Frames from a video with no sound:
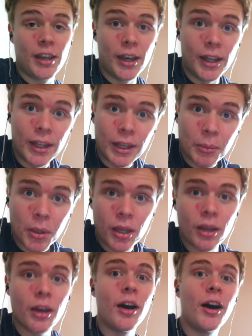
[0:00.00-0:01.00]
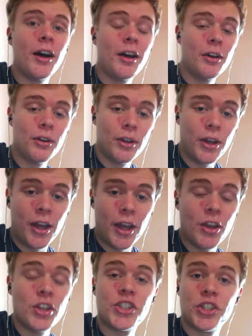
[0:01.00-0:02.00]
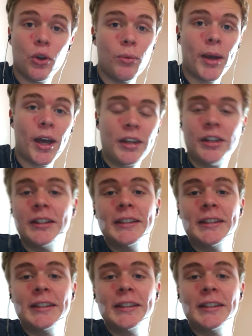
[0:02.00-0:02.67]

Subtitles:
killing me so bad.